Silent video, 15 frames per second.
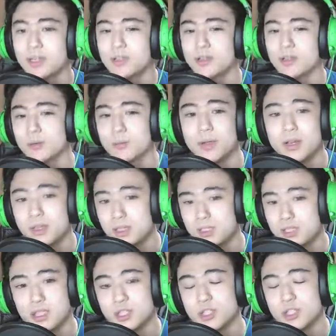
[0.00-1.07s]
There are many
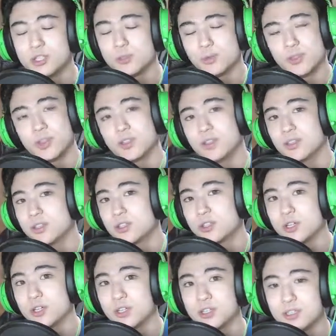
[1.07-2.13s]
stations within this
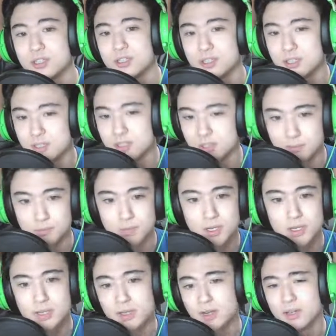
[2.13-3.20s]
transit system
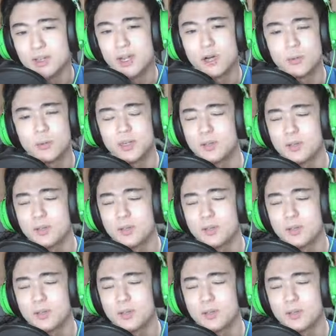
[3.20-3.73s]
that allow many